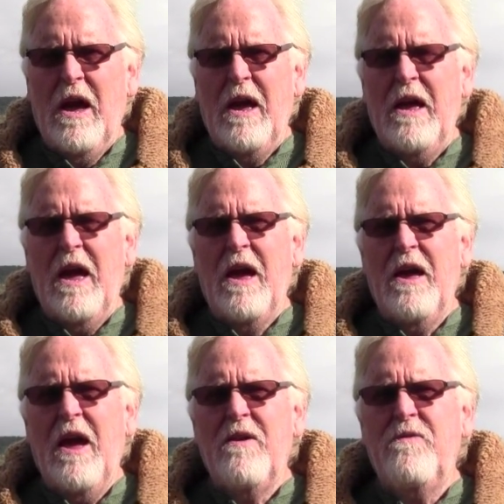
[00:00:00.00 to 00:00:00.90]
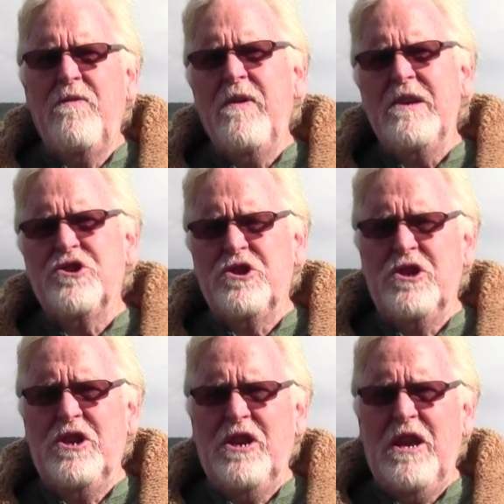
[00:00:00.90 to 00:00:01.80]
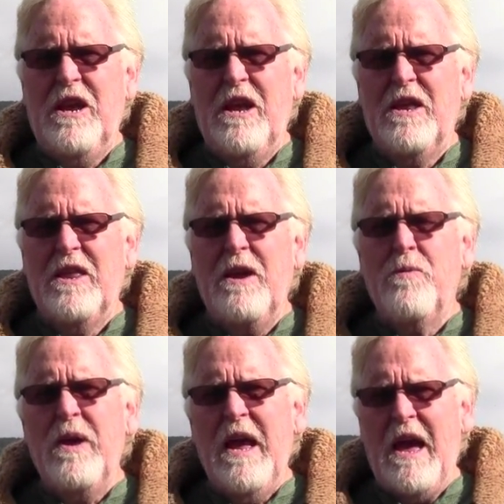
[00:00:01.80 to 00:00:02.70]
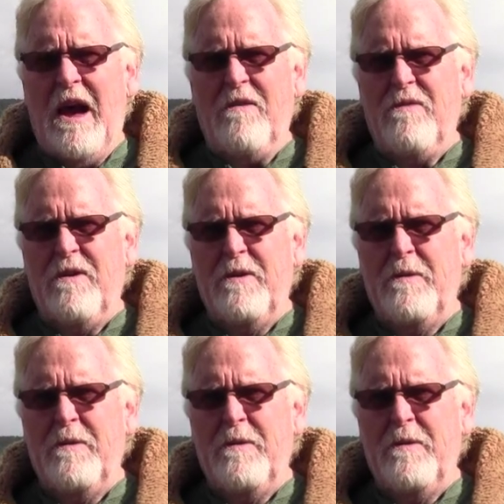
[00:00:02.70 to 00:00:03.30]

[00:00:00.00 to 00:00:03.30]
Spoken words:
a vision that we have.